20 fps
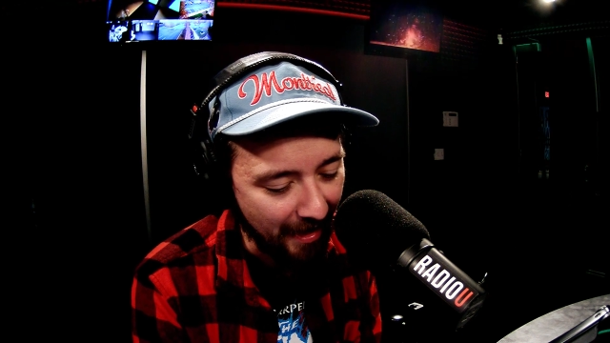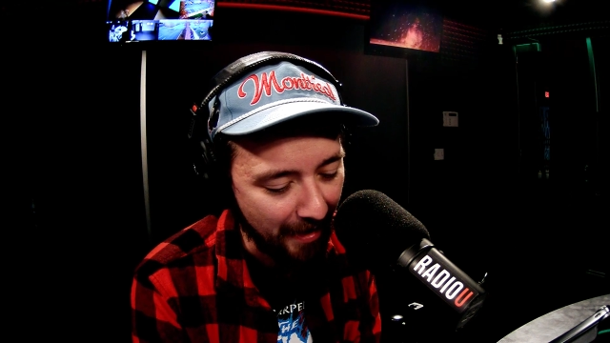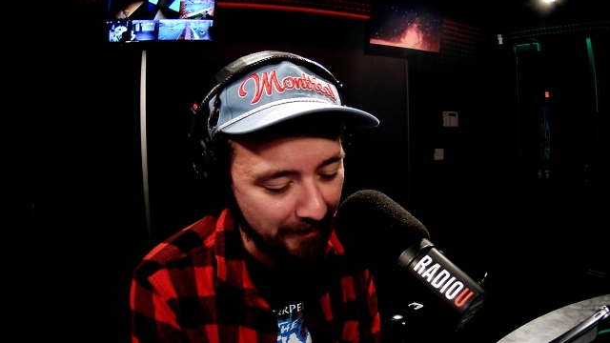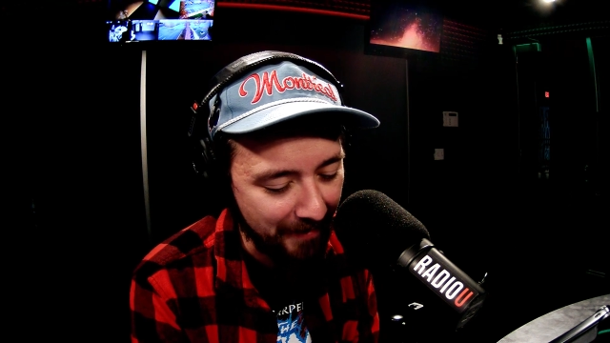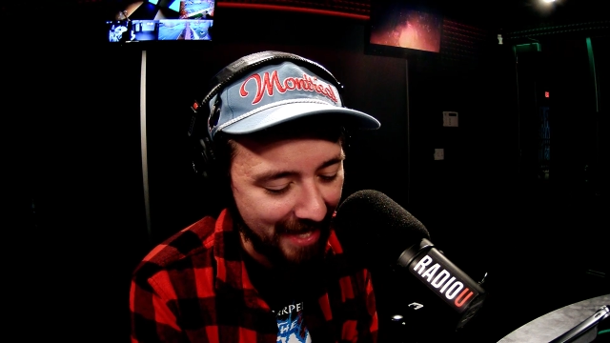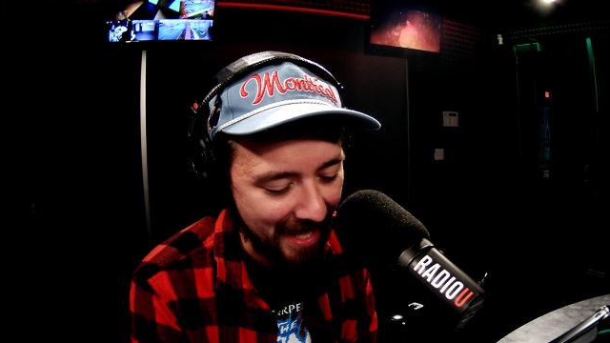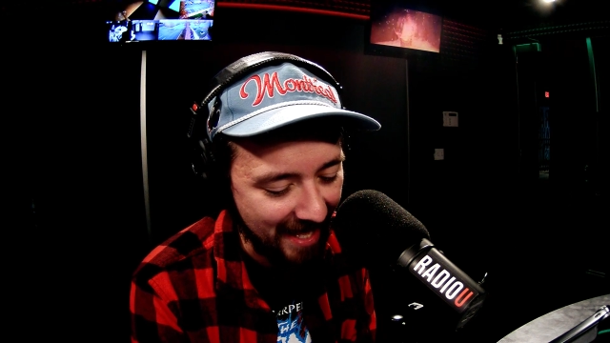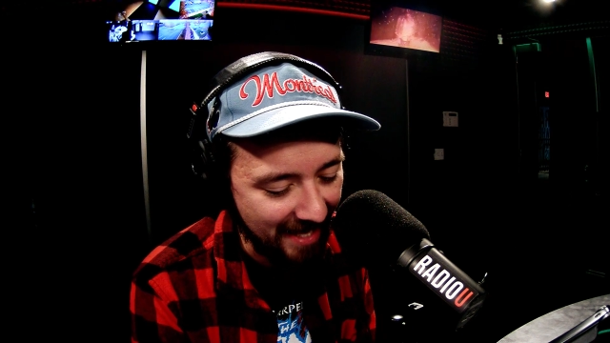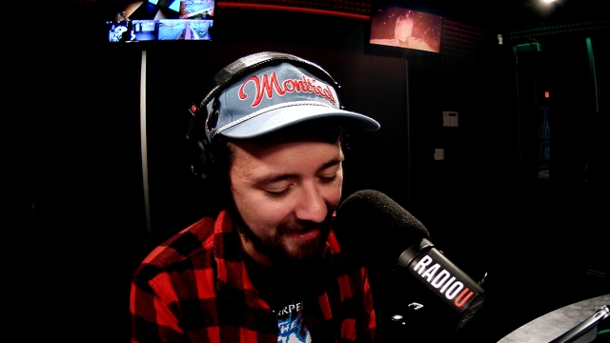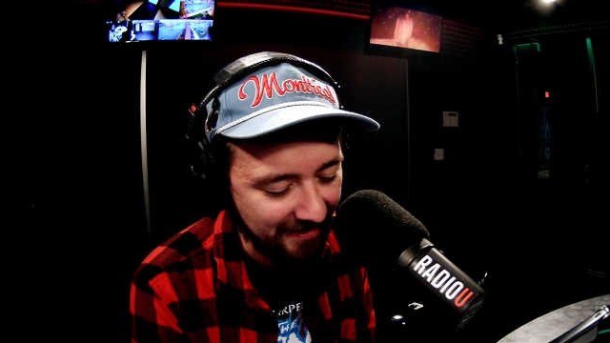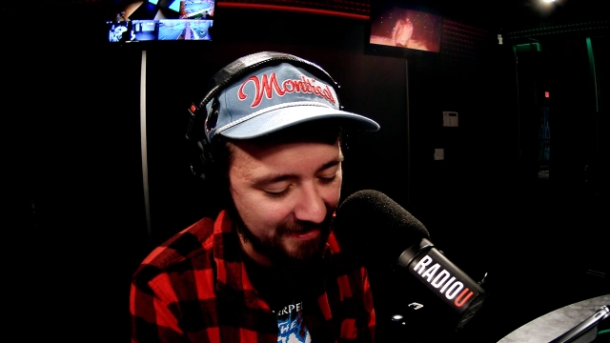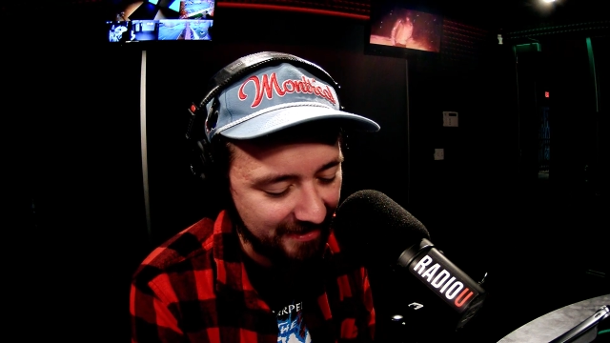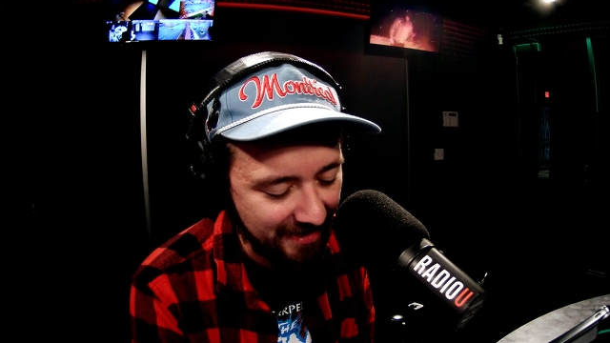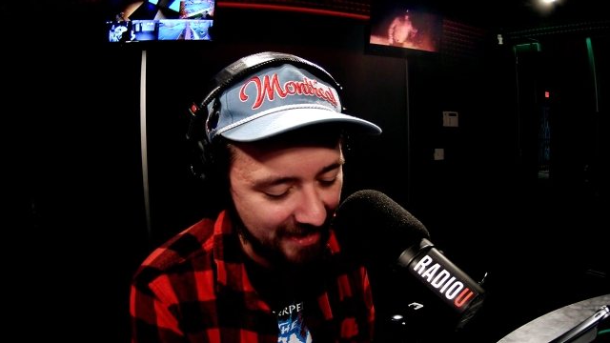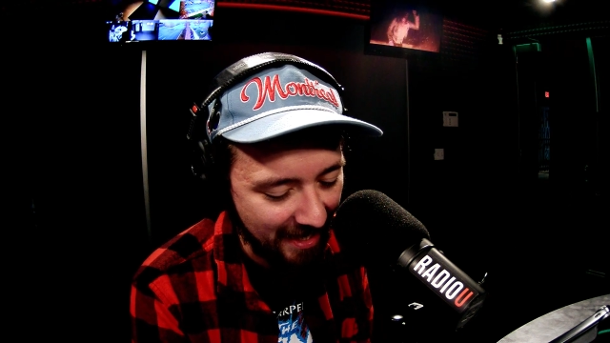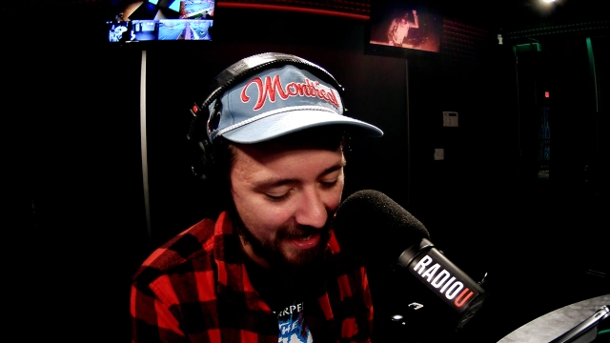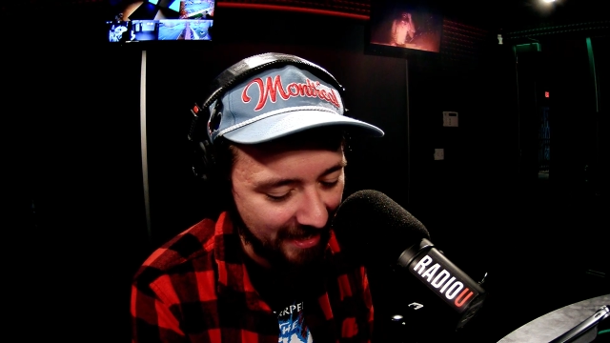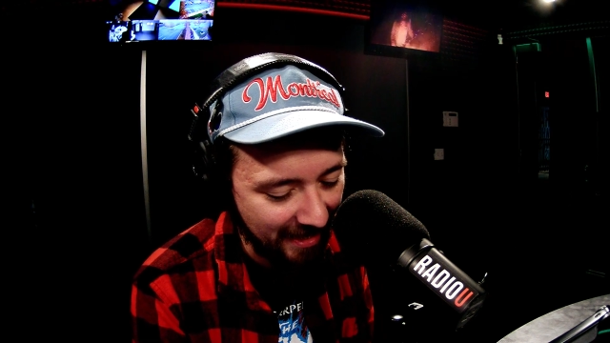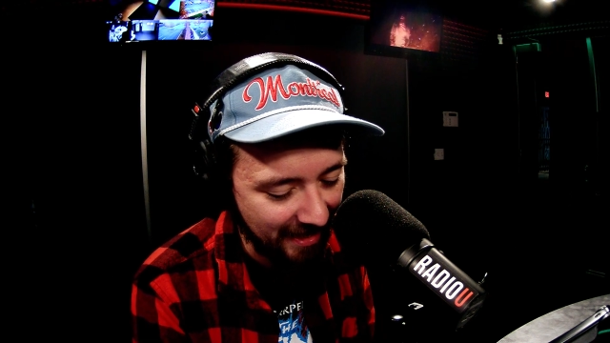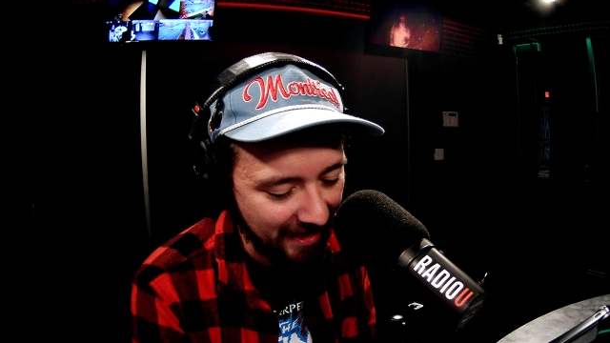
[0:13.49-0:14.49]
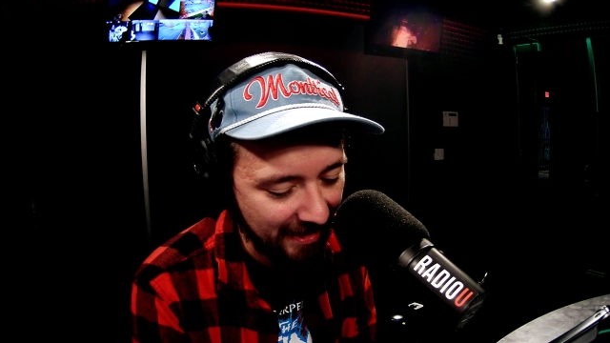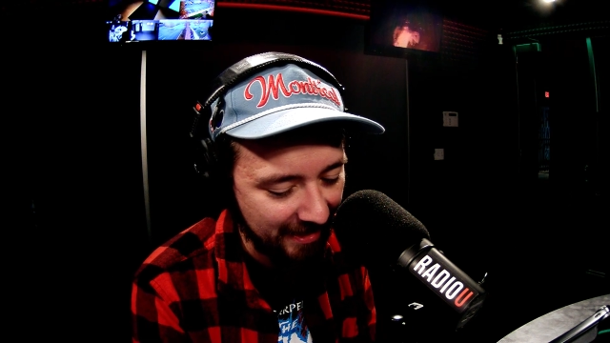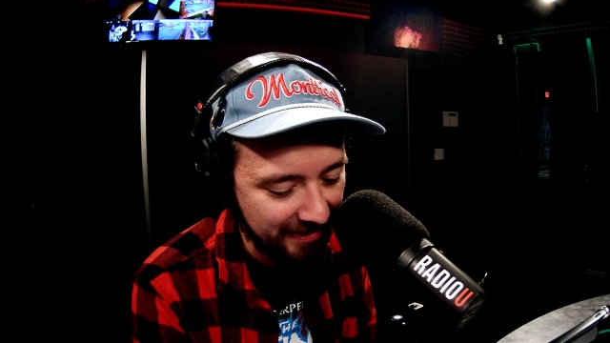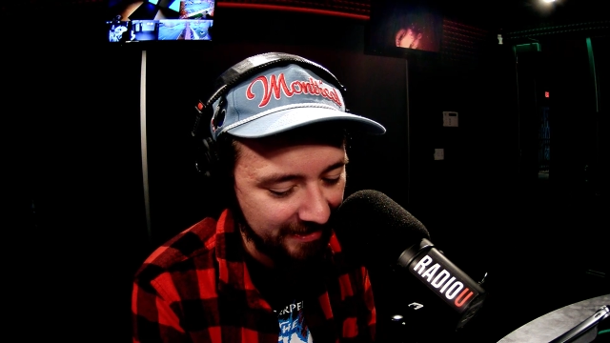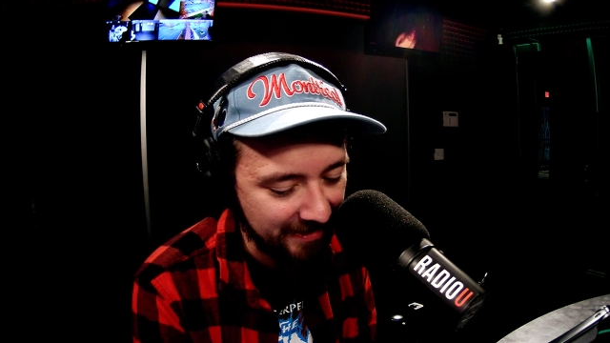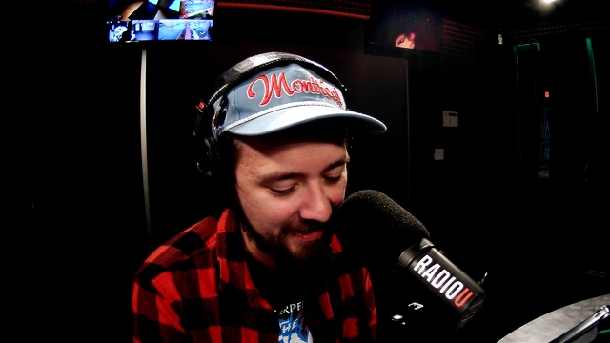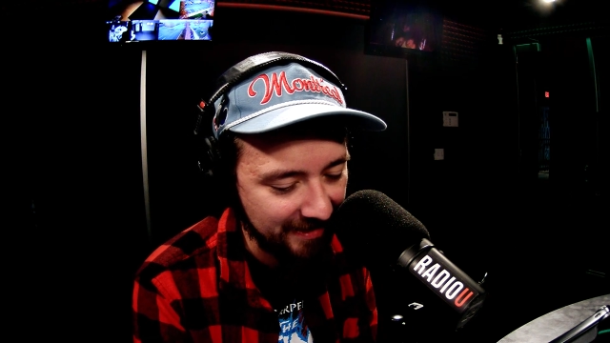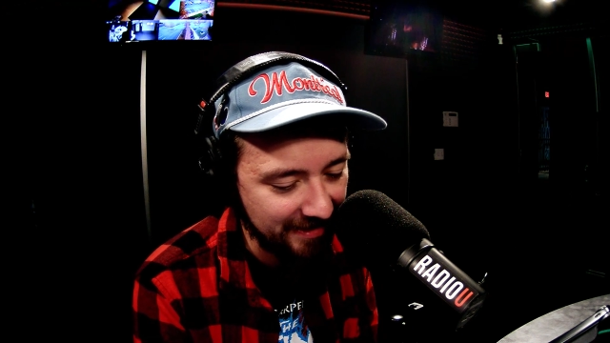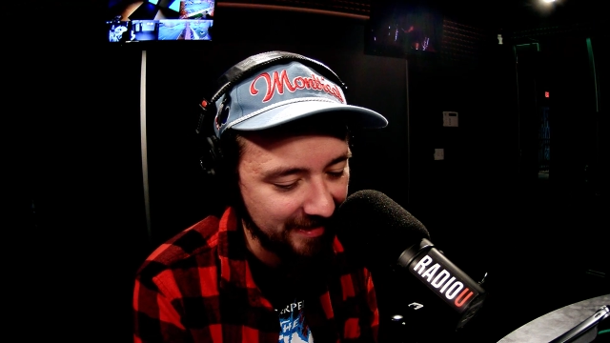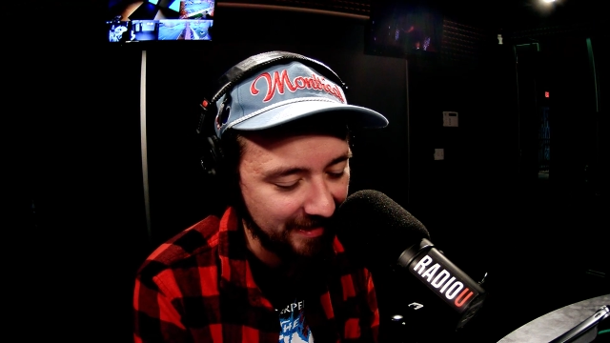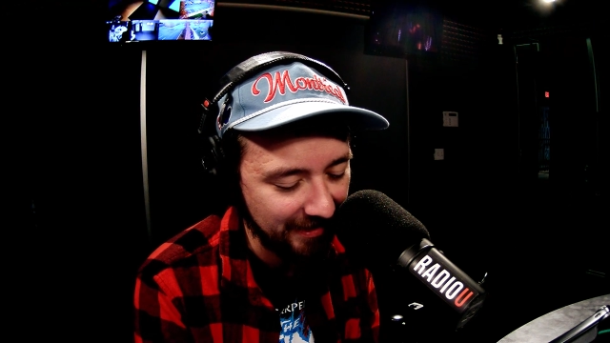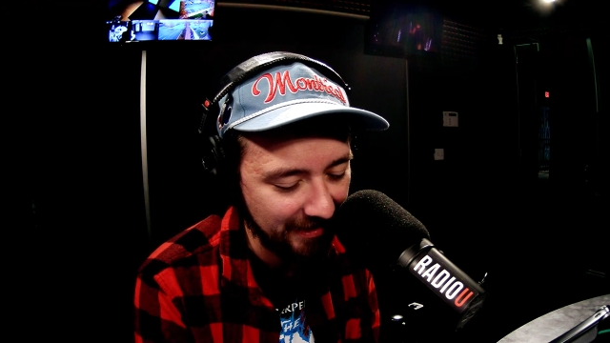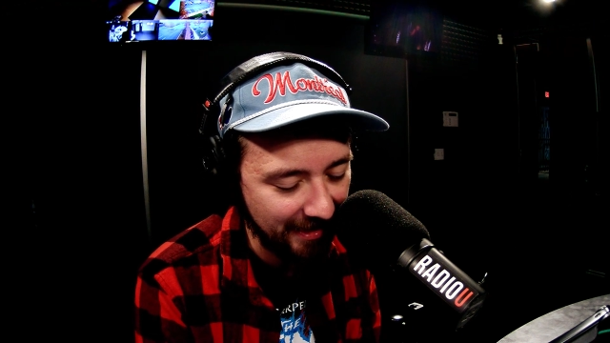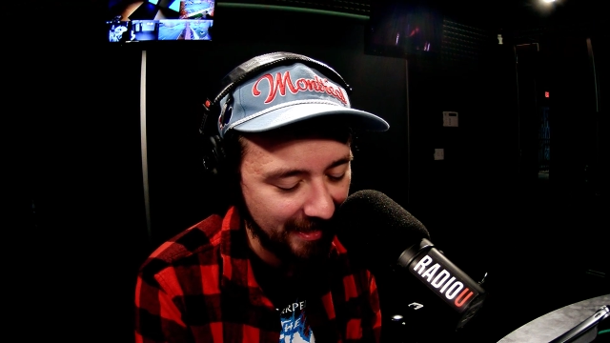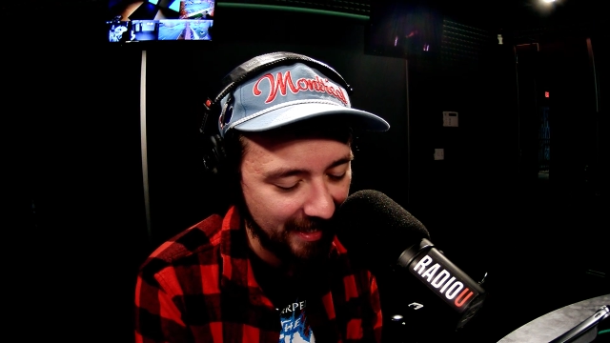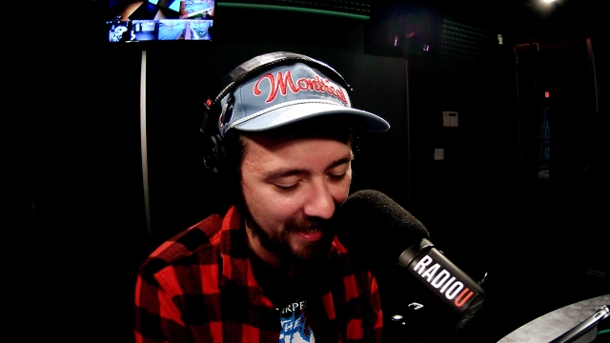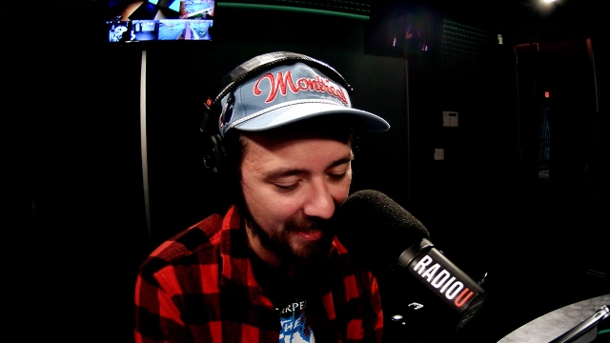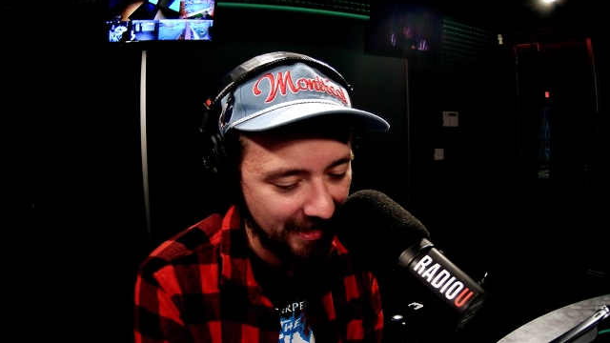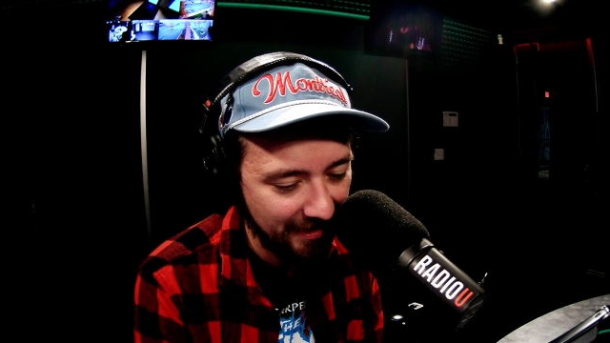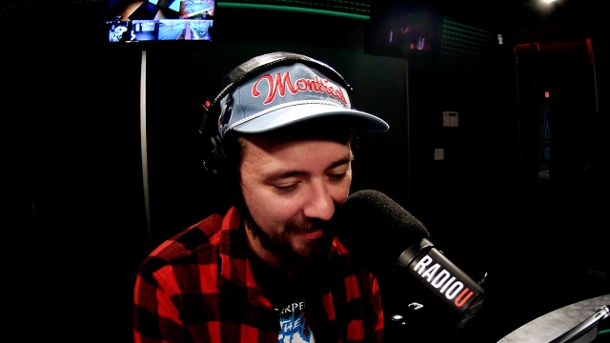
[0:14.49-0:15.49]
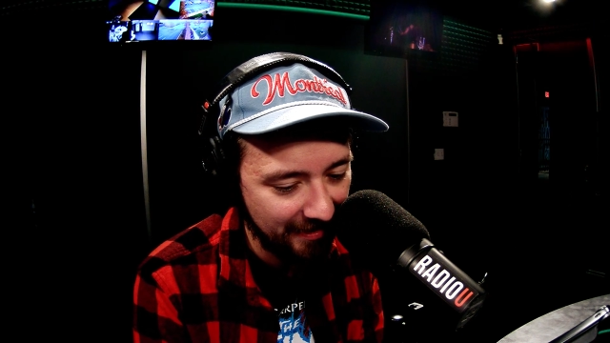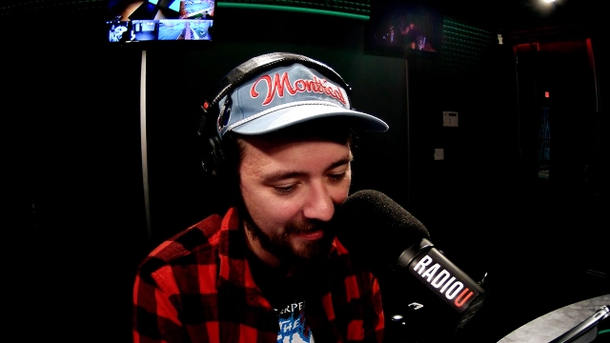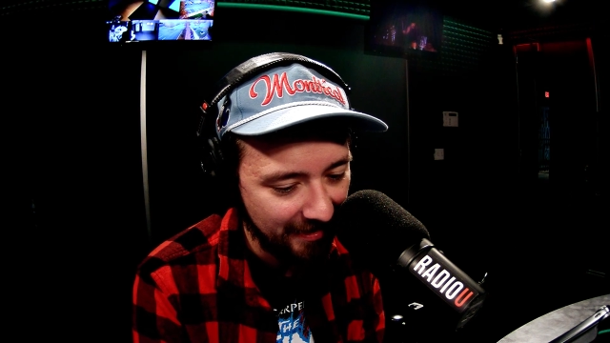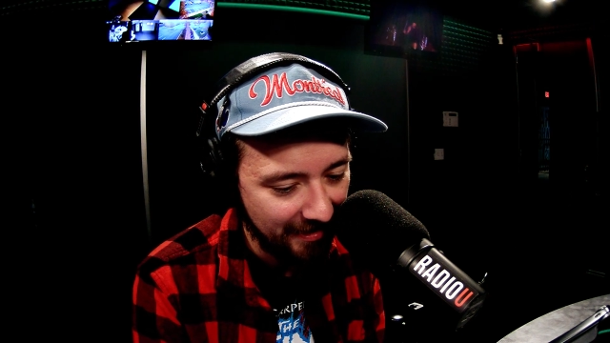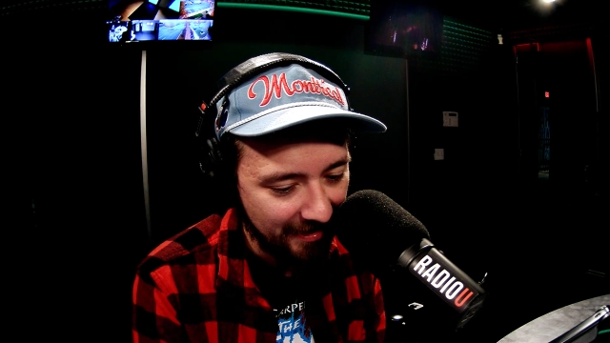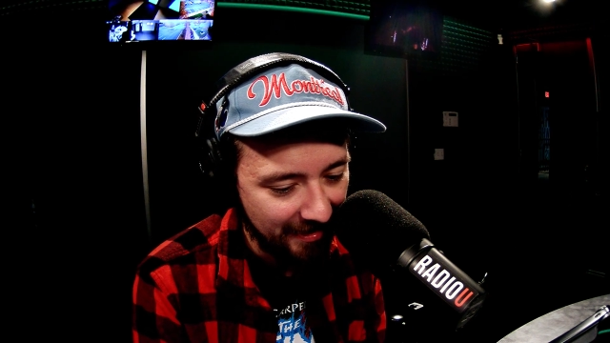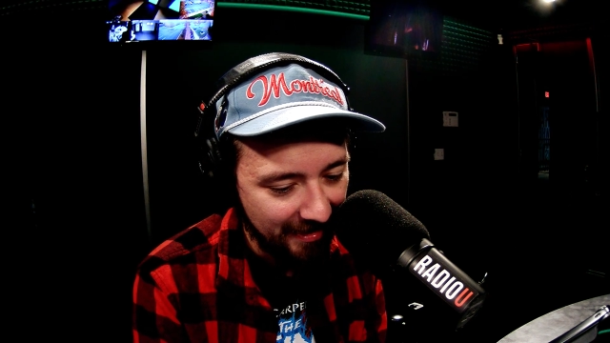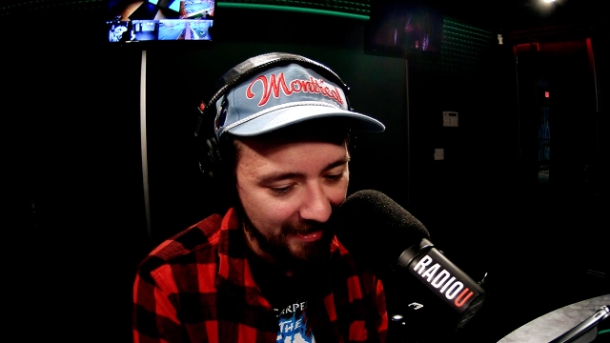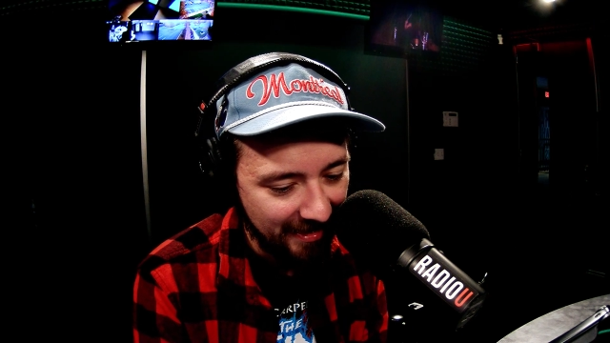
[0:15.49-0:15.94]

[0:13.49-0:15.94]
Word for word: about uh, Disneyland.